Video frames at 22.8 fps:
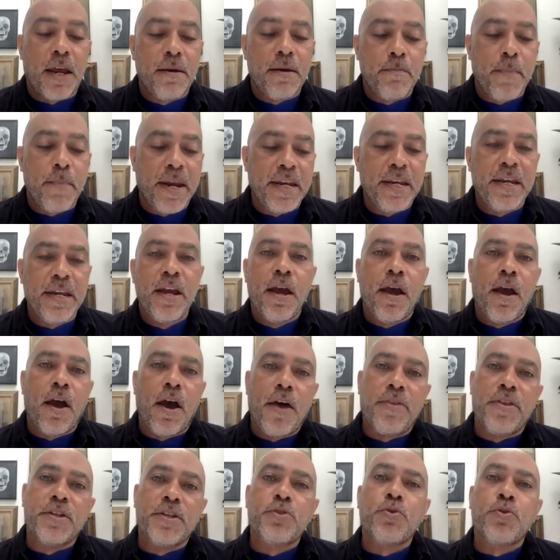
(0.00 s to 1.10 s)
and many
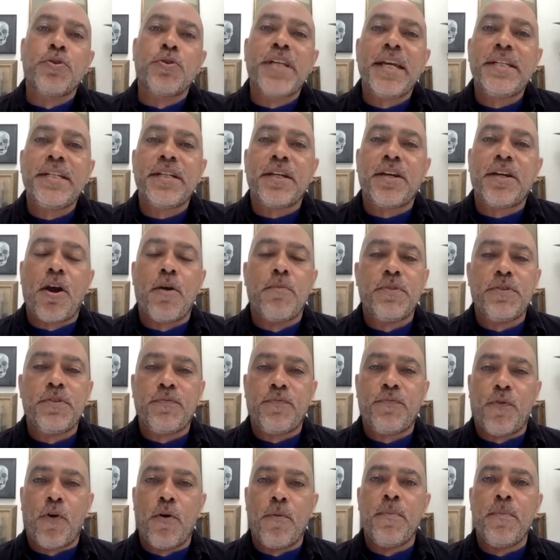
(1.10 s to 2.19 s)
others, or data comes
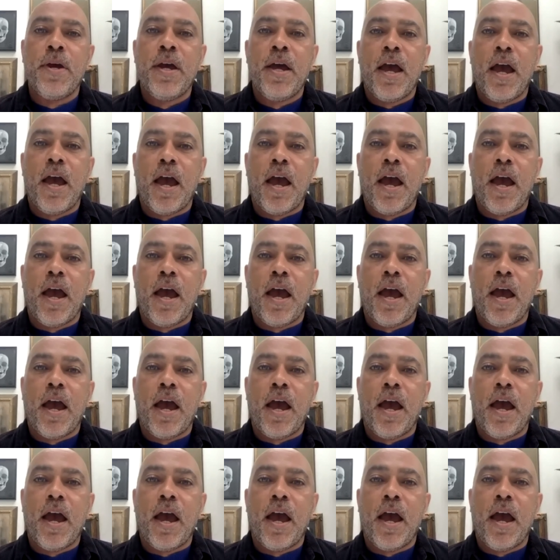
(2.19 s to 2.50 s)
from